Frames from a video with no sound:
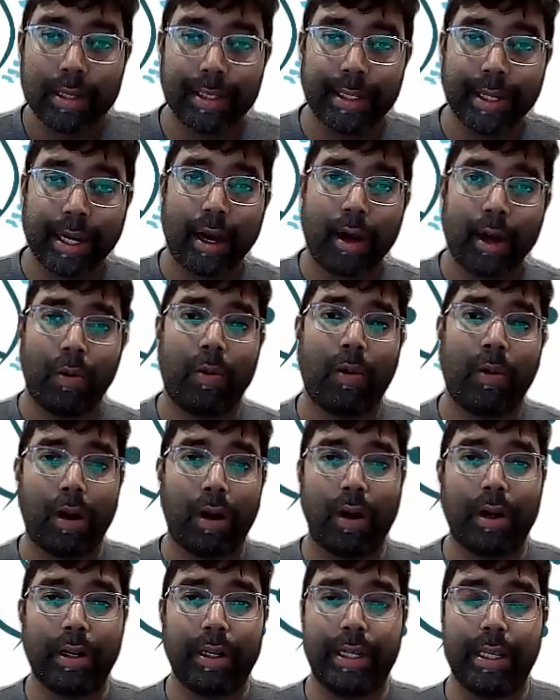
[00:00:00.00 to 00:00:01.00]
Da
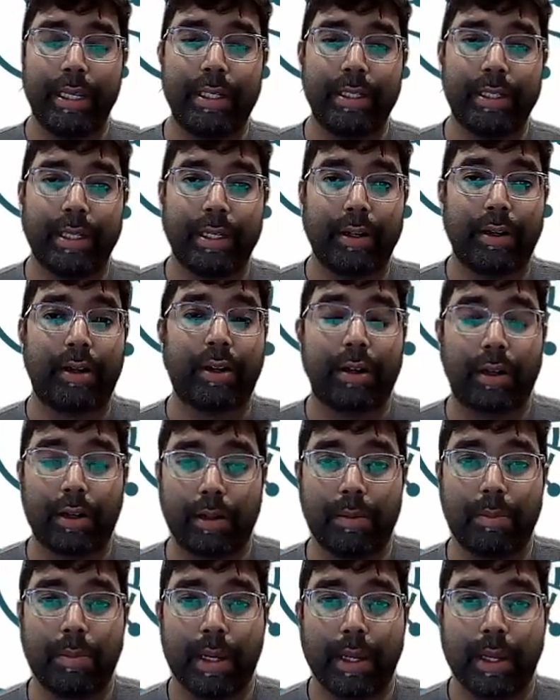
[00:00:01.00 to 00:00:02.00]
Huang is an
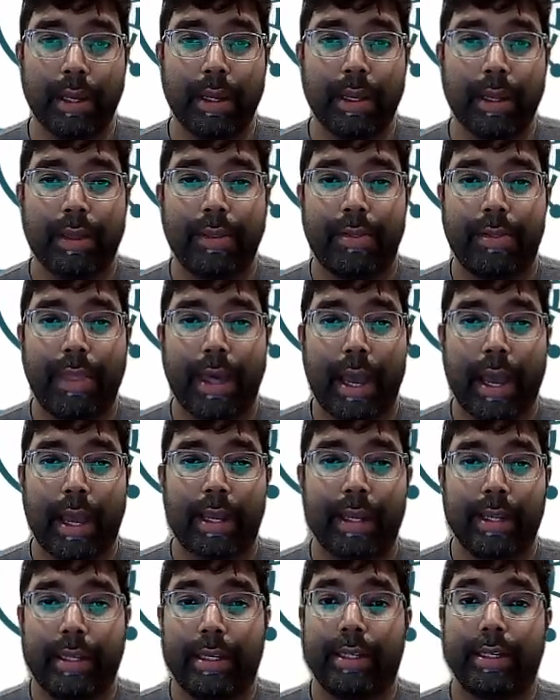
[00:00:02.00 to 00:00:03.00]
herb
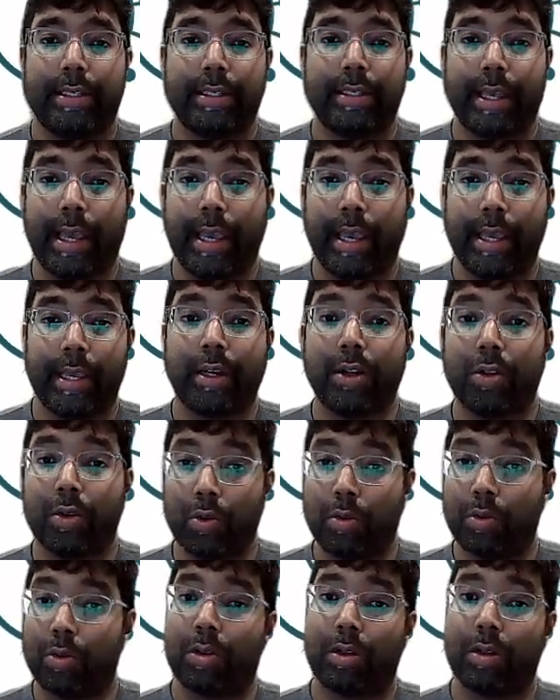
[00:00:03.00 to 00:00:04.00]
that is a
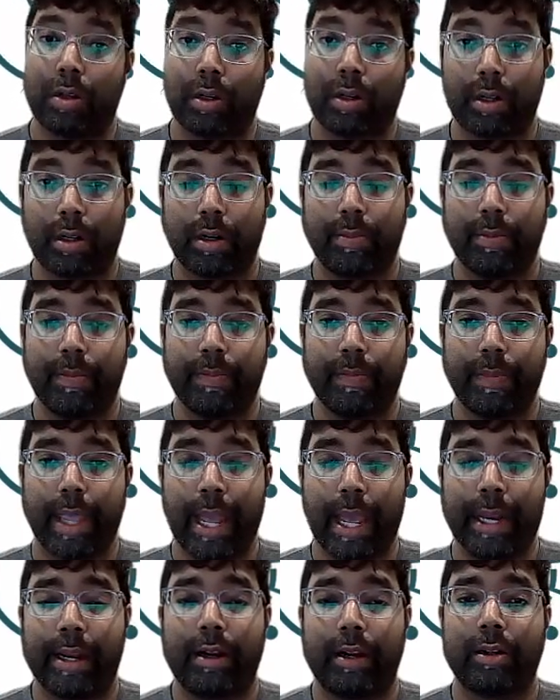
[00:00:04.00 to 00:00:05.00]
cool herb,
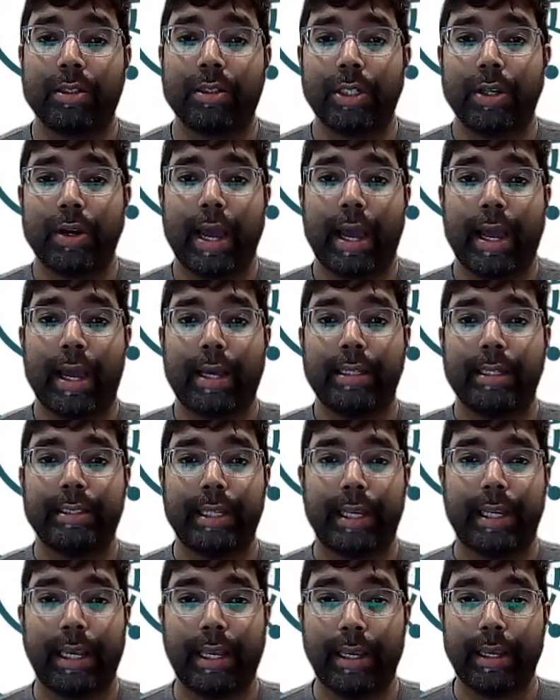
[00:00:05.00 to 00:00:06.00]
and it also has
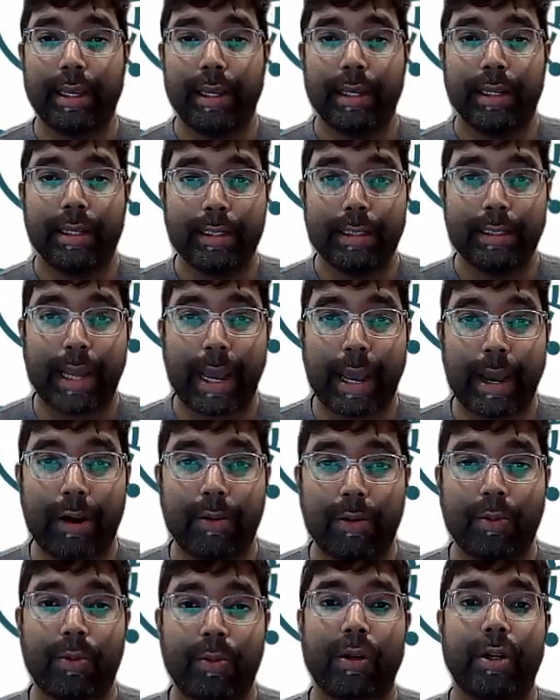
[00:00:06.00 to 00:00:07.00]
a
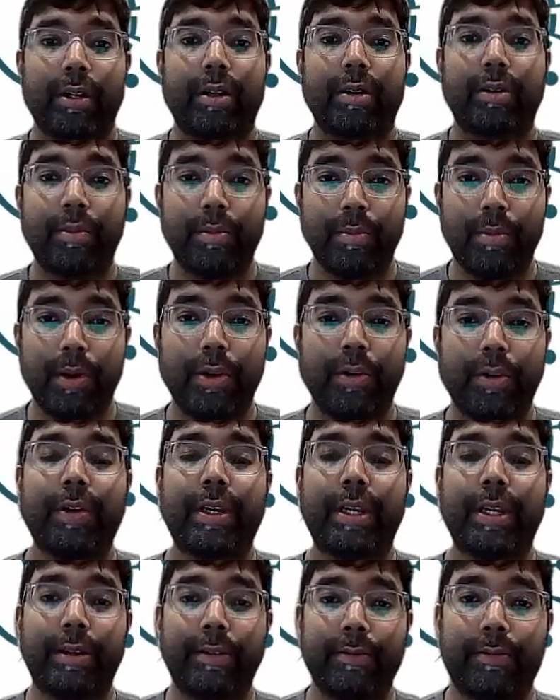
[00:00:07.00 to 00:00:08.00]
downward
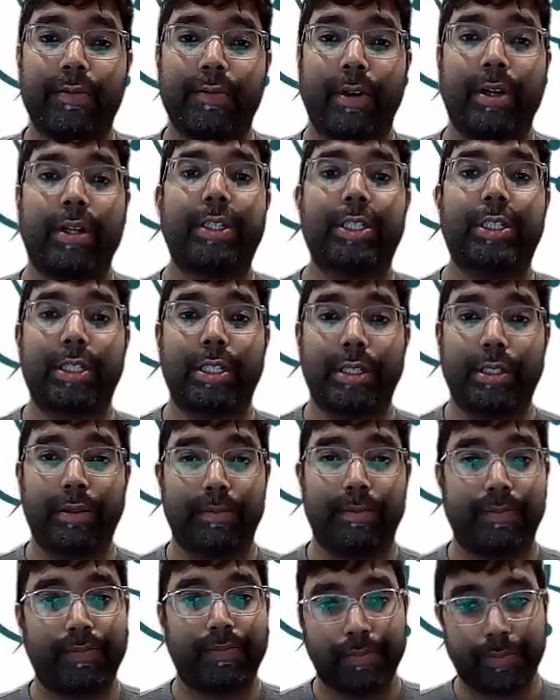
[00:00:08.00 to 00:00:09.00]
moving function
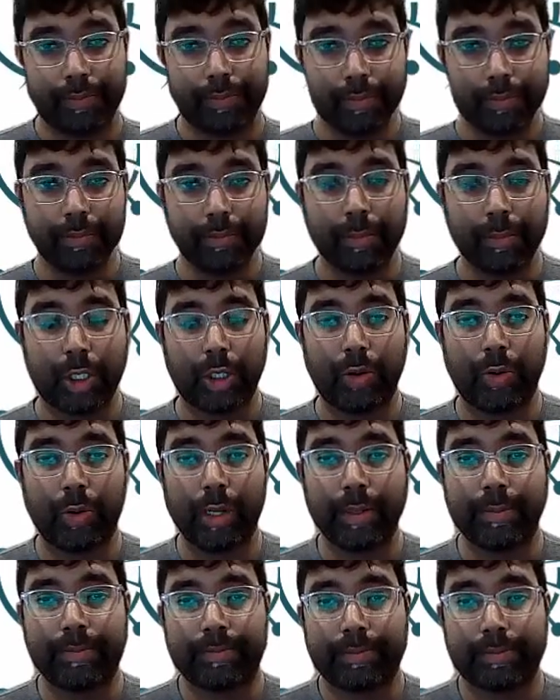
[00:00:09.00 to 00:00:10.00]
to
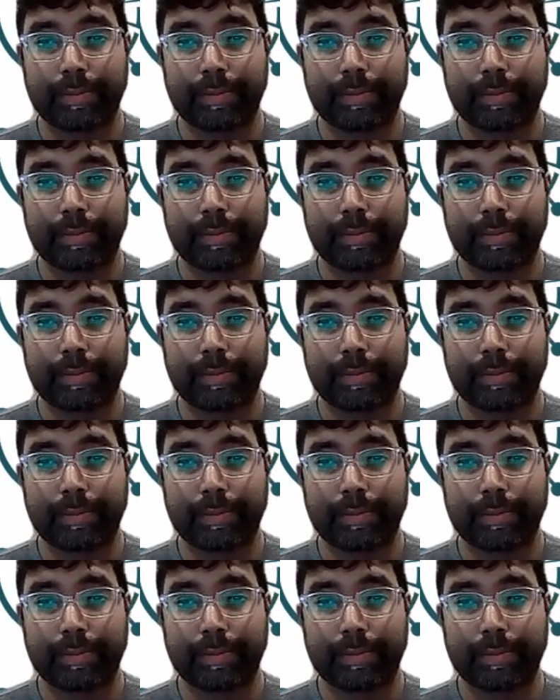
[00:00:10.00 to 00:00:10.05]
it.